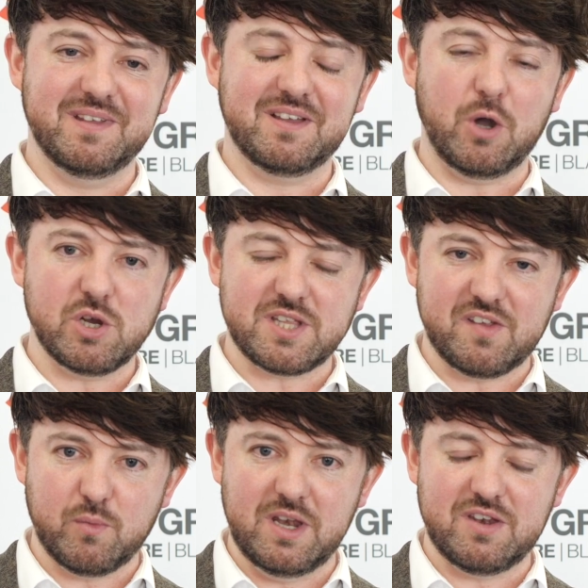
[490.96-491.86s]
Gosh,
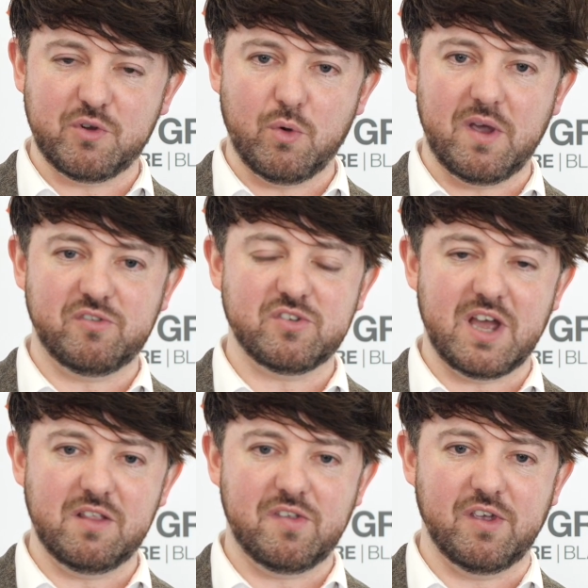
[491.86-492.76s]
that's a really difficult question
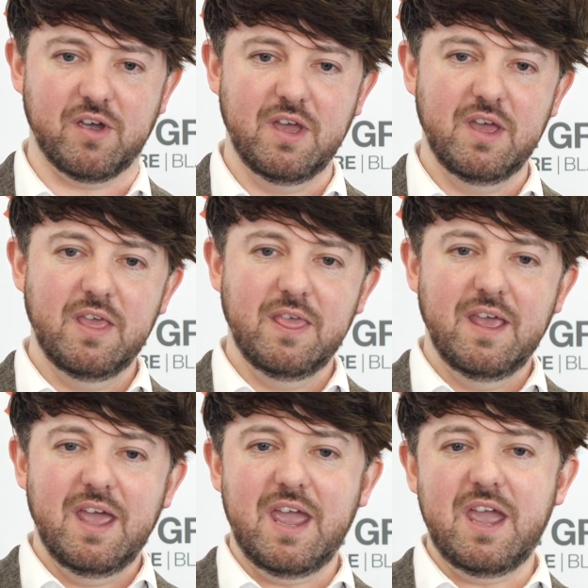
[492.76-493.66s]
to answer.
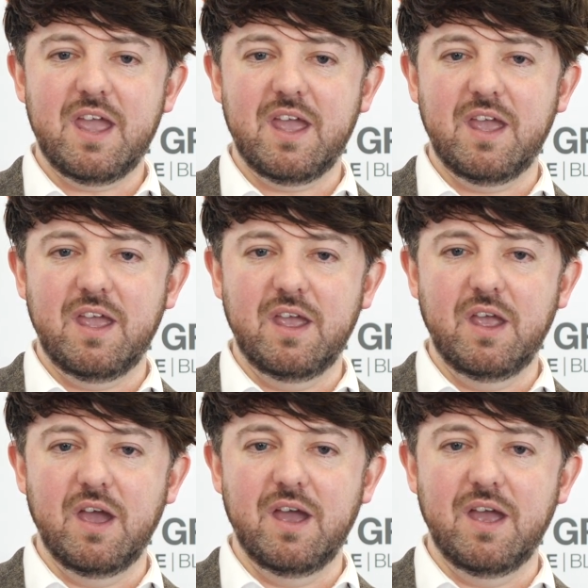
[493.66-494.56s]

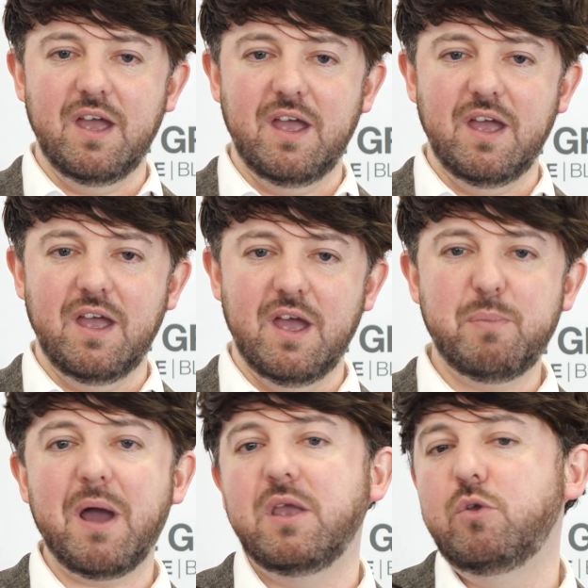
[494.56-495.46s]

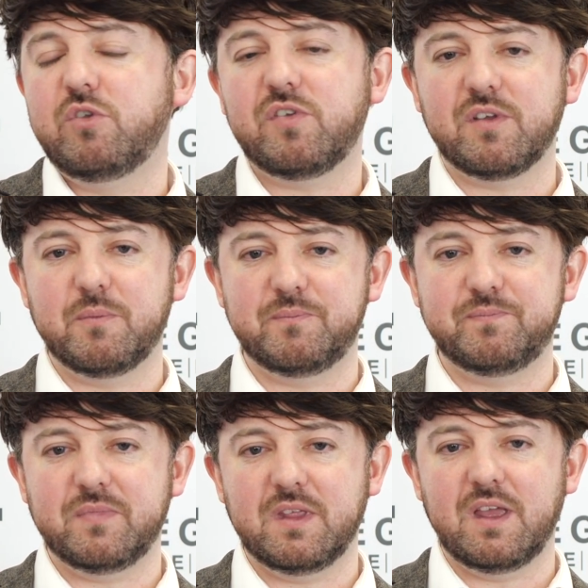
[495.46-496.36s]
But you just,
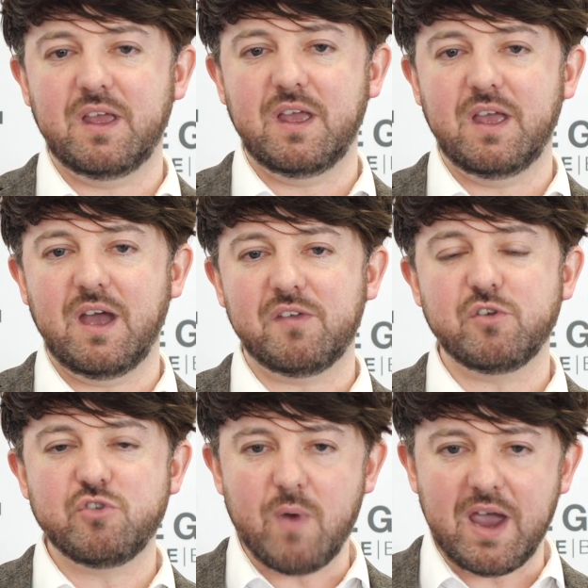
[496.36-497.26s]
as
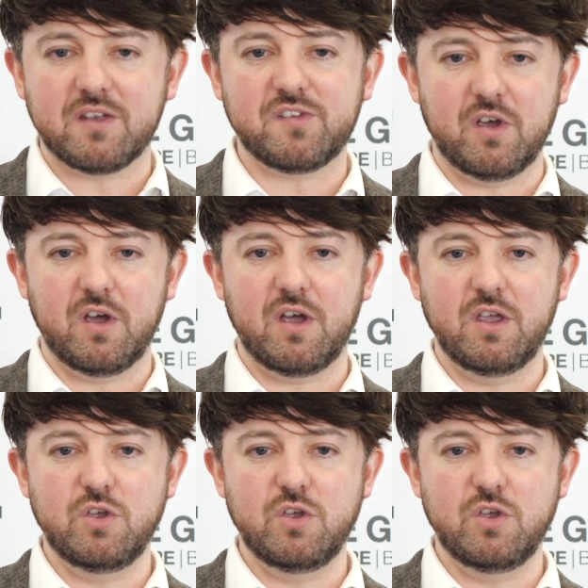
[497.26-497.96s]
a director,